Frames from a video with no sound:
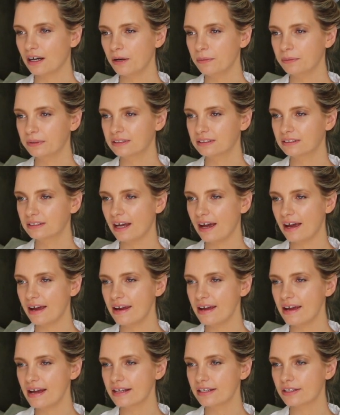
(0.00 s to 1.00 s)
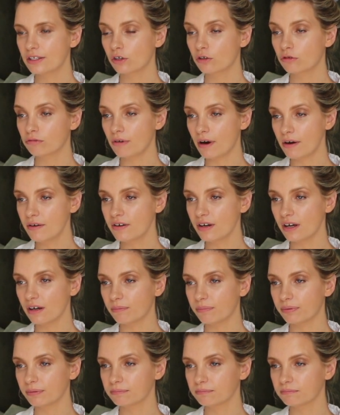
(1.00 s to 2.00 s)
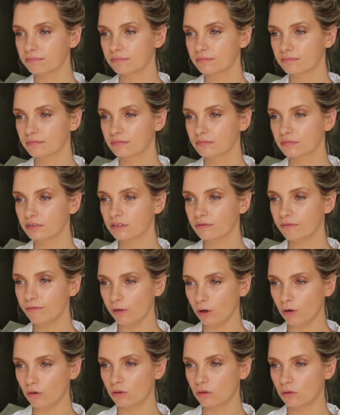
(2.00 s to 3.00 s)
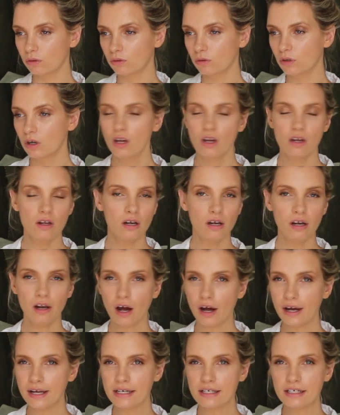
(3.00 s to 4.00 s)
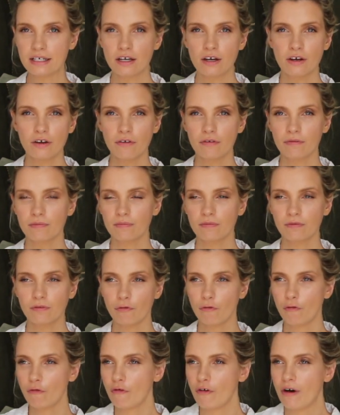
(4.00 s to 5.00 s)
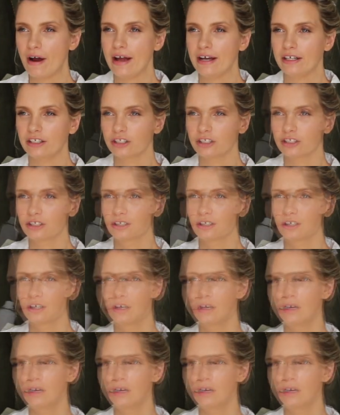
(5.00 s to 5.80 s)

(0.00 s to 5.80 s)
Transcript: I would say it's a grown-up floral, light, fresh.